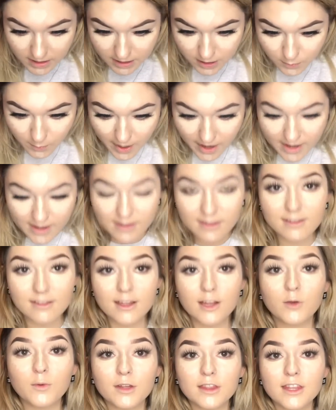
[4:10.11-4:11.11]
That's why I
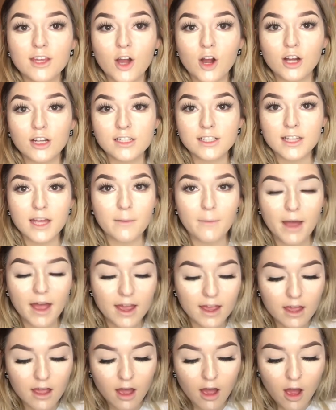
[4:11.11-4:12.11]
stick with the
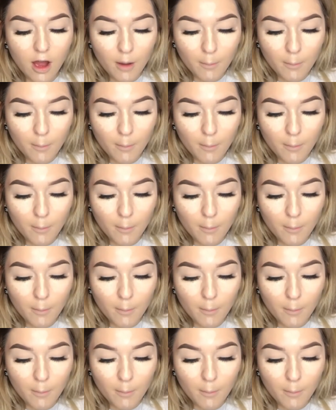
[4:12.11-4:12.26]
RCMA.